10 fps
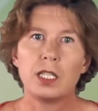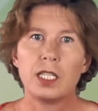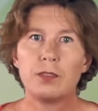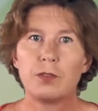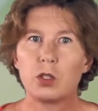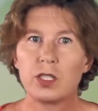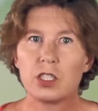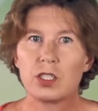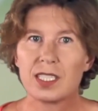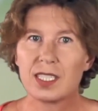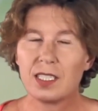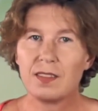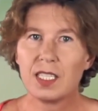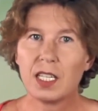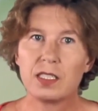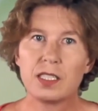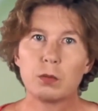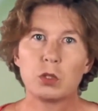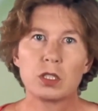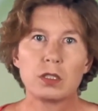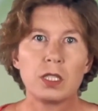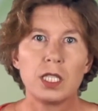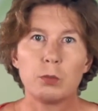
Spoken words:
if you're interested in the Ising model,